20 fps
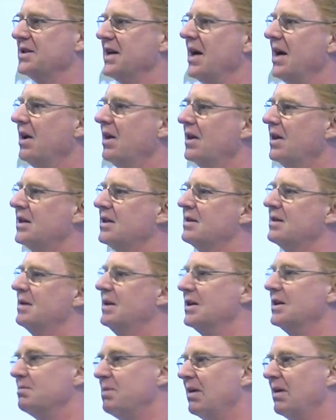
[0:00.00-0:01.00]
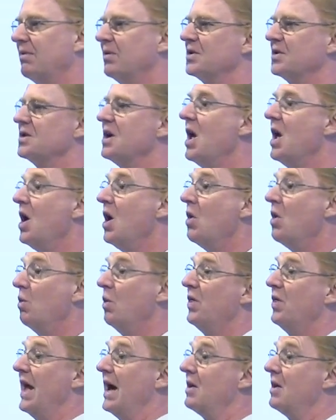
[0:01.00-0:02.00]
out of these buffers
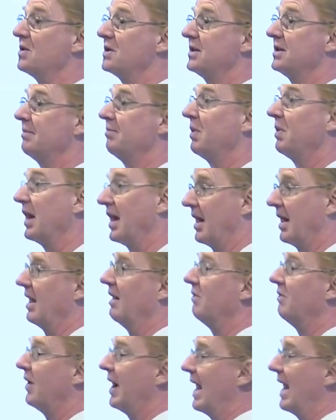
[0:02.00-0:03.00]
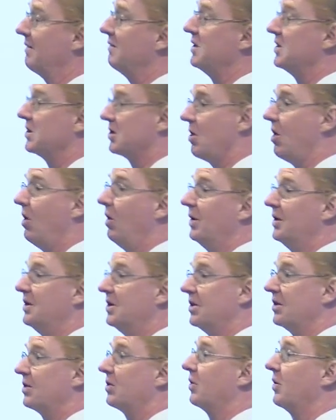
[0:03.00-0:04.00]
without ever having to call
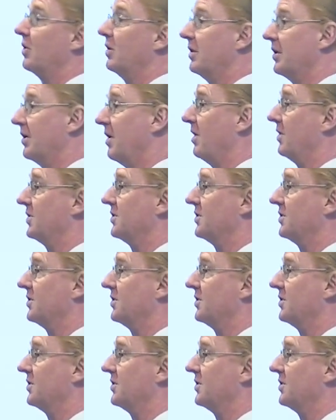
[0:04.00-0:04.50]
into the kernel at all.